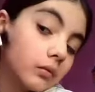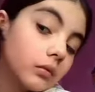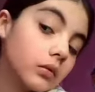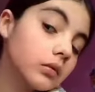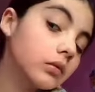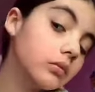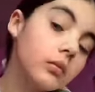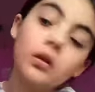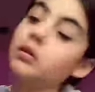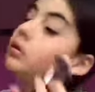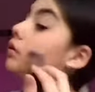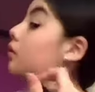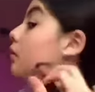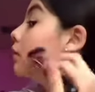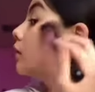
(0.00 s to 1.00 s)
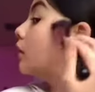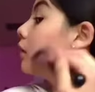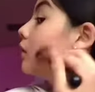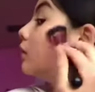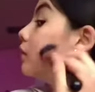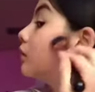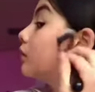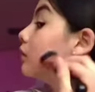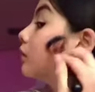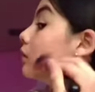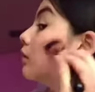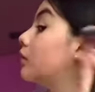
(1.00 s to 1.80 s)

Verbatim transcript: saved her life because the woman that was